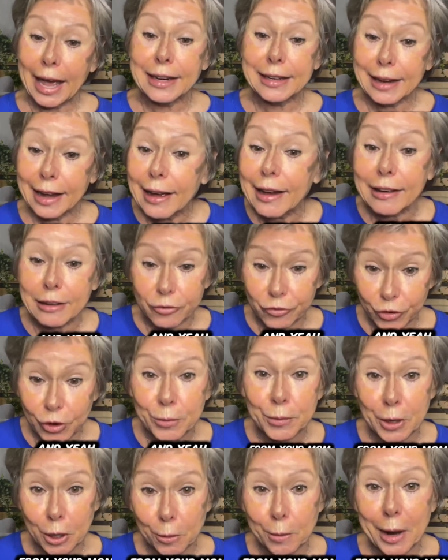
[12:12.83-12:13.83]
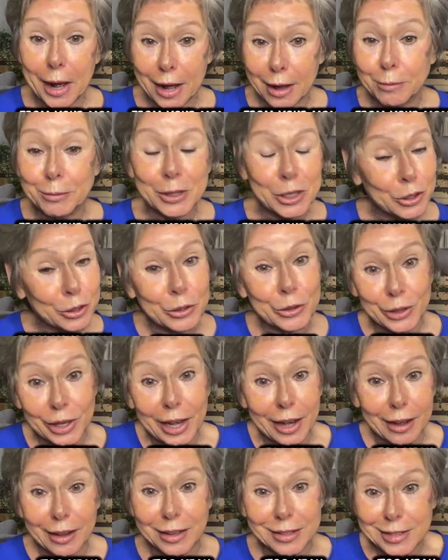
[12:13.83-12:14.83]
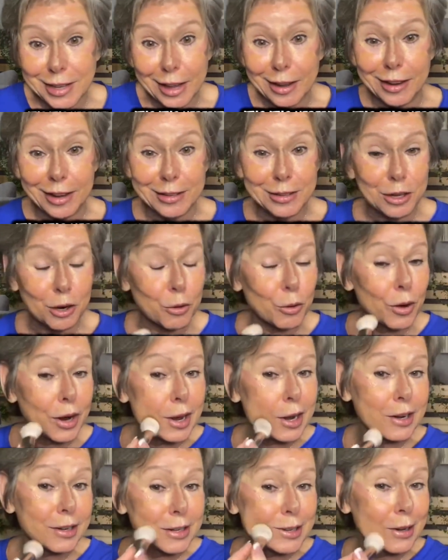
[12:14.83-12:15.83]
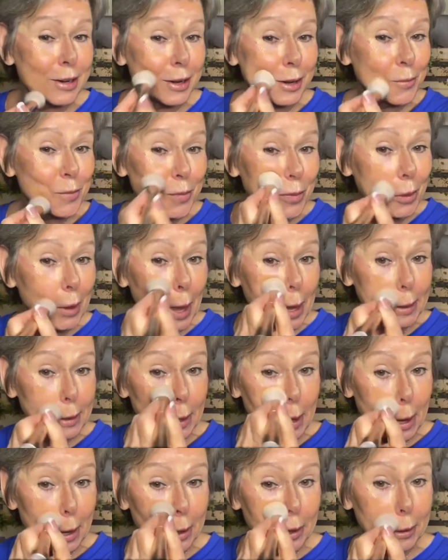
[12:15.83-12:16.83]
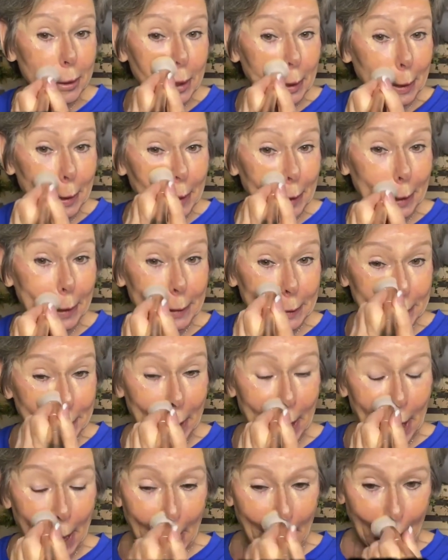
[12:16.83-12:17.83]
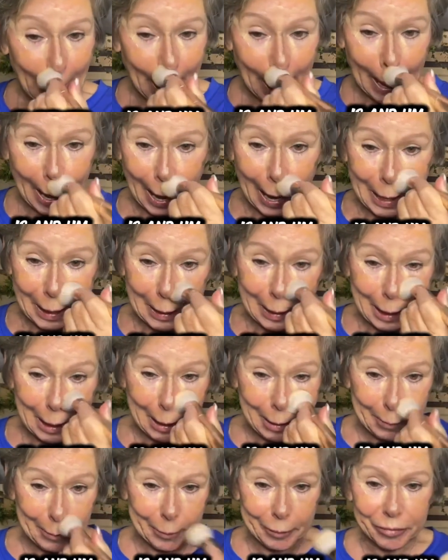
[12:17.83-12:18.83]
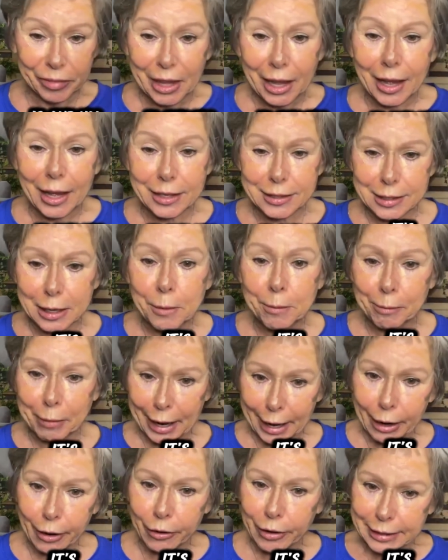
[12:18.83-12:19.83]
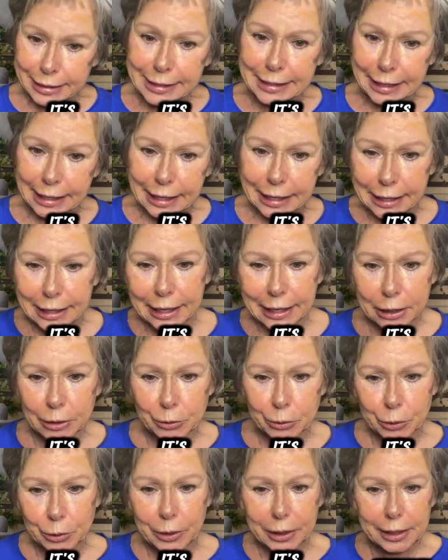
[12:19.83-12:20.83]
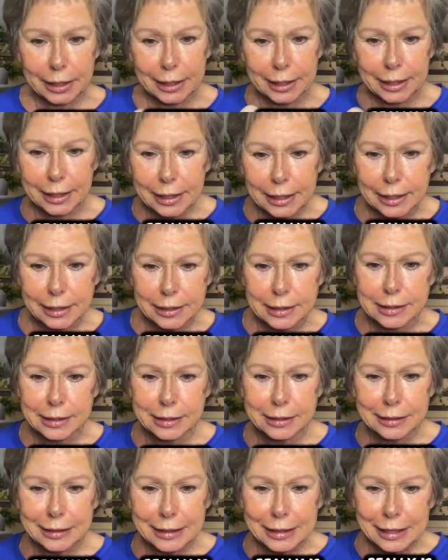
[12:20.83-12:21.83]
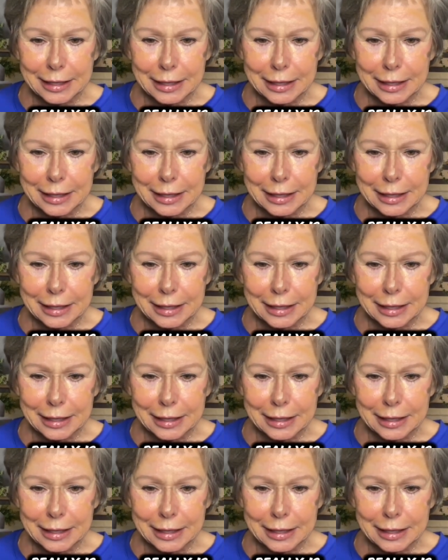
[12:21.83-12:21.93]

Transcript: And yeah, from your mom too. Yeah, it's heredity. That's all it is. And, it's embarrassing. It really is.